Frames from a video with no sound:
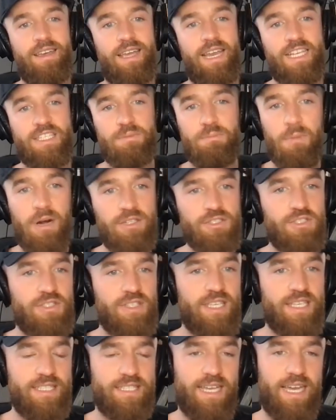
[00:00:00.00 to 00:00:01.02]
And as
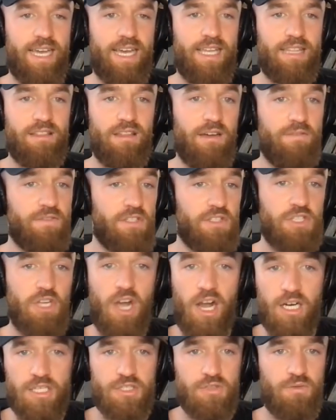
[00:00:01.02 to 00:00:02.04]
much as I love to
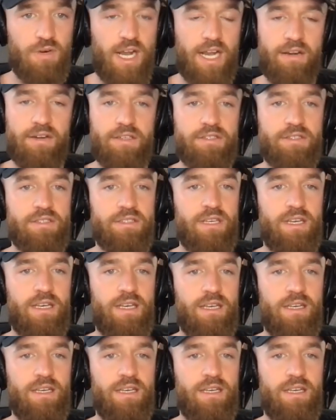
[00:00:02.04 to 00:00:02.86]
talk to riders,